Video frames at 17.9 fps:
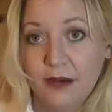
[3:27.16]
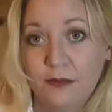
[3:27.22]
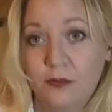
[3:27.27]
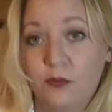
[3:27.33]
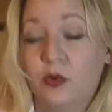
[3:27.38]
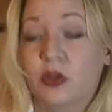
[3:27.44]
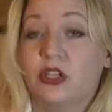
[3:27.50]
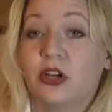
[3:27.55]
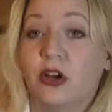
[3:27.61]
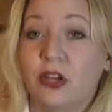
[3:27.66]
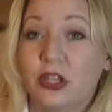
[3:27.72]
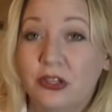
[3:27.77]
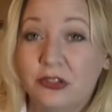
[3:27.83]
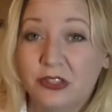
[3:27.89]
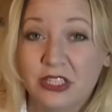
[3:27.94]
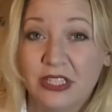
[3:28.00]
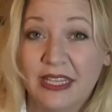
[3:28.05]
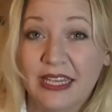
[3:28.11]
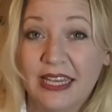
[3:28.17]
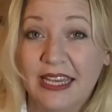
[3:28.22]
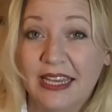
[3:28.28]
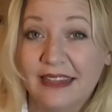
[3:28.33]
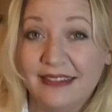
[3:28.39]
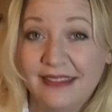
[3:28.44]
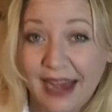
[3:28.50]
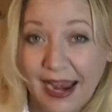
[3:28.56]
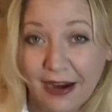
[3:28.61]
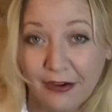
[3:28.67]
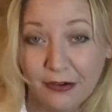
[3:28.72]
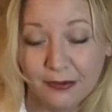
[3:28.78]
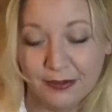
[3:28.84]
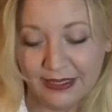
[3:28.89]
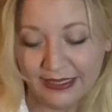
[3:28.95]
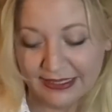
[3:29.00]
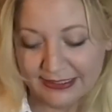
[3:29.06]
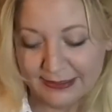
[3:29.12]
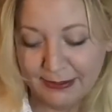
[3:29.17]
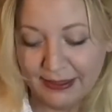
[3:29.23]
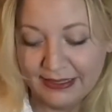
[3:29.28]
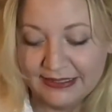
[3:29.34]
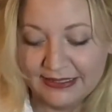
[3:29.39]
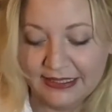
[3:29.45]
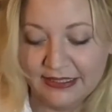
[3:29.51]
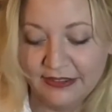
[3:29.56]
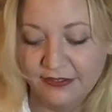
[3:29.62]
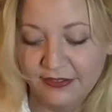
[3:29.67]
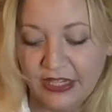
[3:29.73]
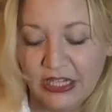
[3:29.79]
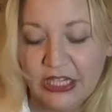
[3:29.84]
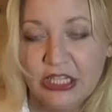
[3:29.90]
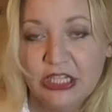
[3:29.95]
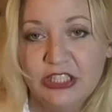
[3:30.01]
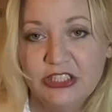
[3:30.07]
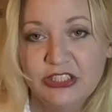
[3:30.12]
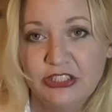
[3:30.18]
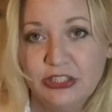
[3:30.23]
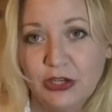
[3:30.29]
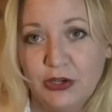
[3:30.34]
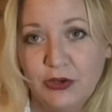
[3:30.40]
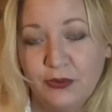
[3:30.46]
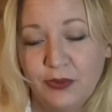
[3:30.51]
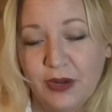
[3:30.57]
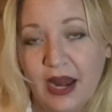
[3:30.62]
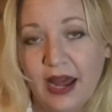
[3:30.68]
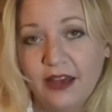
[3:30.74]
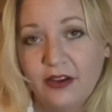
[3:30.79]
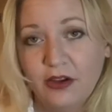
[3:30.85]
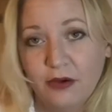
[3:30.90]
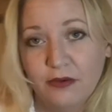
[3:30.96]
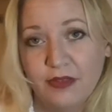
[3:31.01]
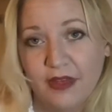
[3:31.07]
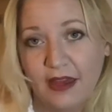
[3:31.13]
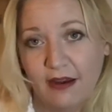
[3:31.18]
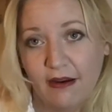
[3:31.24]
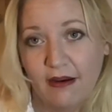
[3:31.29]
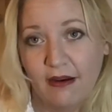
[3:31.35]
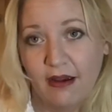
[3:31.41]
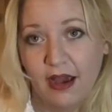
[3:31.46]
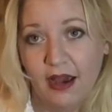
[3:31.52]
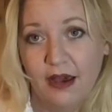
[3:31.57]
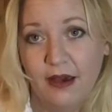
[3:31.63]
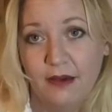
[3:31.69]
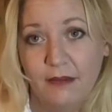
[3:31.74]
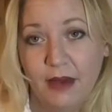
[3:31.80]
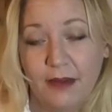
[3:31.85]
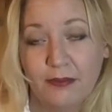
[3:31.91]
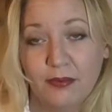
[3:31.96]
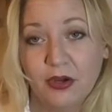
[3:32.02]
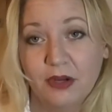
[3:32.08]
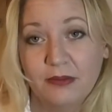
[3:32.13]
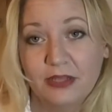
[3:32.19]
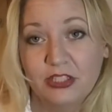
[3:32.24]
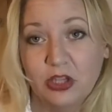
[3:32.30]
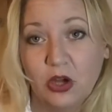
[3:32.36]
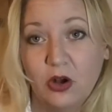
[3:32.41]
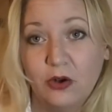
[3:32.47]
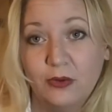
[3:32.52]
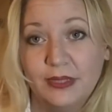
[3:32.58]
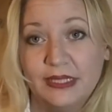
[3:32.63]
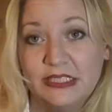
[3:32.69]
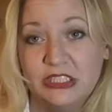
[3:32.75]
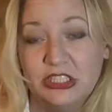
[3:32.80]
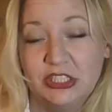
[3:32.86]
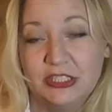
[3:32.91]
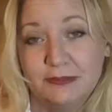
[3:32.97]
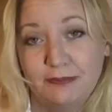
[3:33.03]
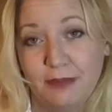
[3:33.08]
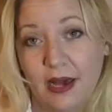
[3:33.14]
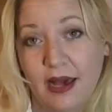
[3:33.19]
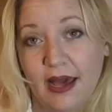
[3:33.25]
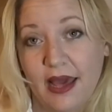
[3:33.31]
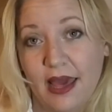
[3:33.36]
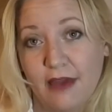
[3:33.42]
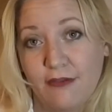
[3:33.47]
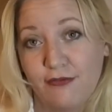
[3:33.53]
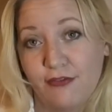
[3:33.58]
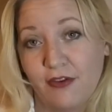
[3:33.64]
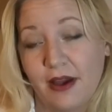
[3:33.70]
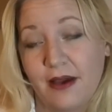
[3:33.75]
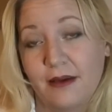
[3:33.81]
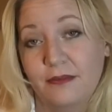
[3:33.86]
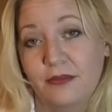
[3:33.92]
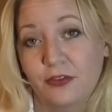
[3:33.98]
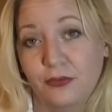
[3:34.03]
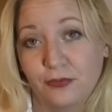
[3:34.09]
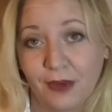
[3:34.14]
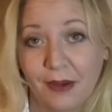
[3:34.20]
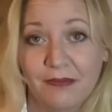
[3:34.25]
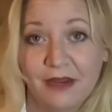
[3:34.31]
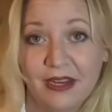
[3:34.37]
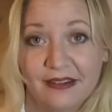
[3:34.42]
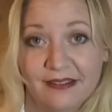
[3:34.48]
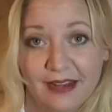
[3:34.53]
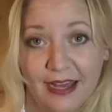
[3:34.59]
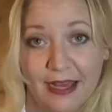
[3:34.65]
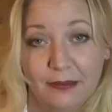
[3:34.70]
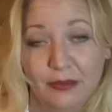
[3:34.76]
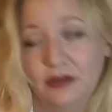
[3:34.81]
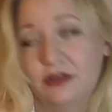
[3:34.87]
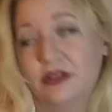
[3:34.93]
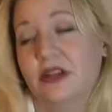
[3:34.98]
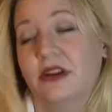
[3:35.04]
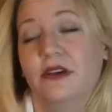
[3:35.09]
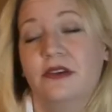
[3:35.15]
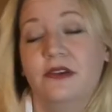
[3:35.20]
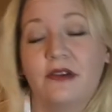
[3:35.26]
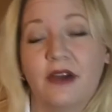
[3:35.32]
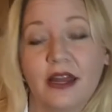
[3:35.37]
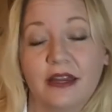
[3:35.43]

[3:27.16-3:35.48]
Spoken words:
which are usually terribly expensive. So when I go there, I pretty much always just buy from the remnant table. You know, you